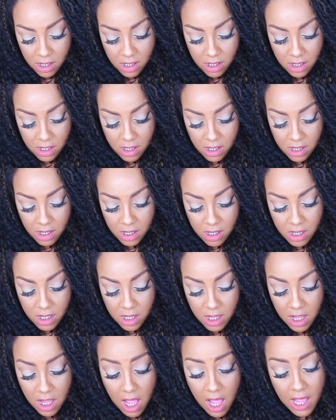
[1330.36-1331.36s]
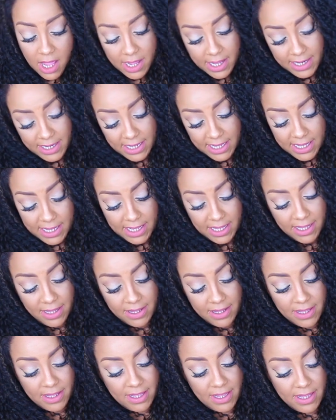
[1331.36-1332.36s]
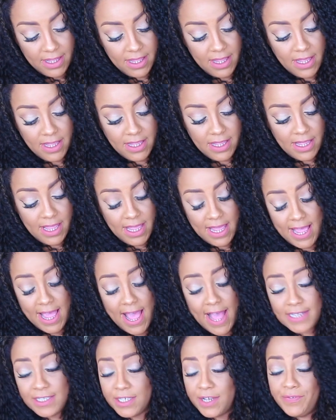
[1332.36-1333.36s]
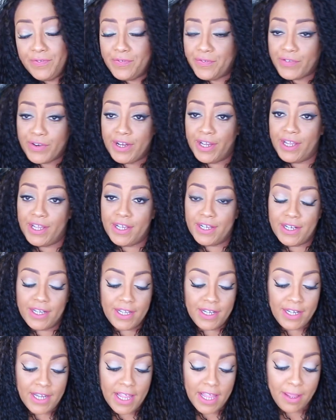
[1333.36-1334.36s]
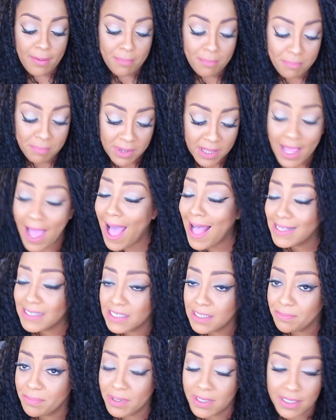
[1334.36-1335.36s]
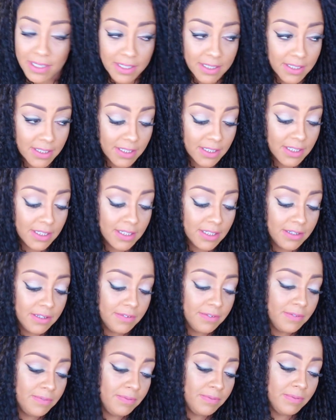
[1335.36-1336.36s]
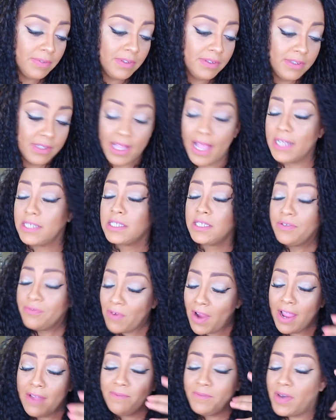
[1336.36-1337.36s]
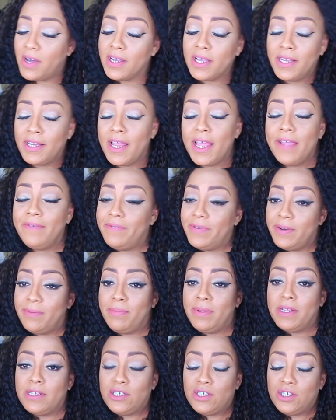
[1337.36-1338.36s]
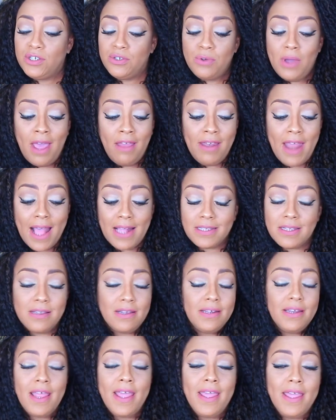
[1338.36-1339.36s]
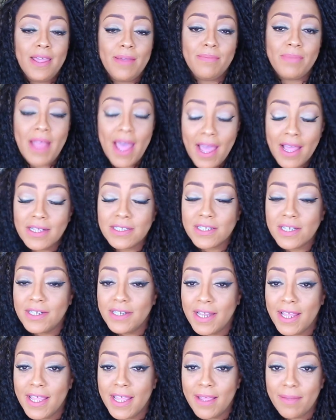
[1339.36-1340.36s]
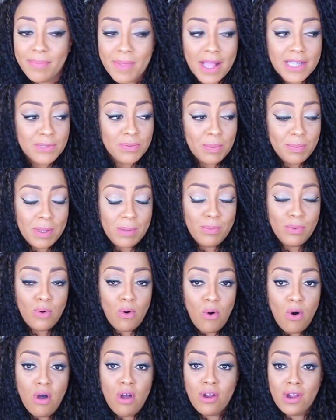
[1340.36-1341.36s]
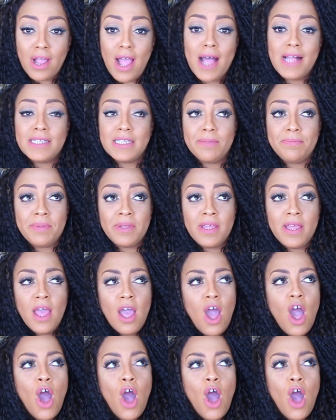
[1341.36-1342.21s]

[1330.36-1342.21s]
uh, Honey has a friend named Gossipy. That's the right fucking name for the bitch, too. And that's her name. That is her name. That's what people call her, Gossipy.